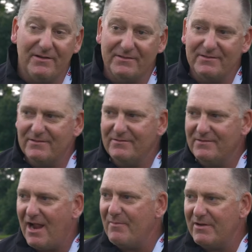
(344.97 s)
and it's
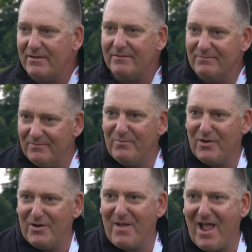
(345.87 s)
time to
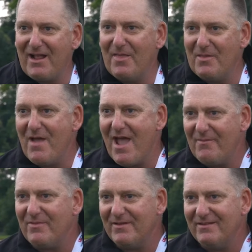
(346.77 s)
put it back on the
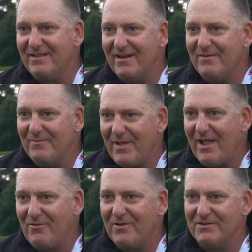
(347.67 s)
map and get it
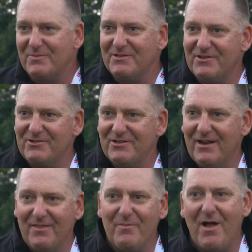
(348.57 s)
back where it's
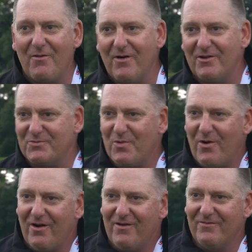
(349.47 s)
positioned on the Mount
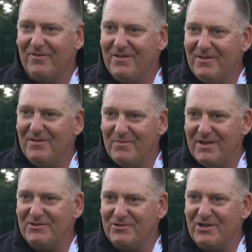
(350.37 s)
Rushmore of
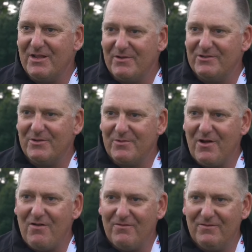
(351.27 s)
major championship
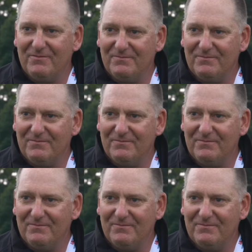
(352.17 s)
golf.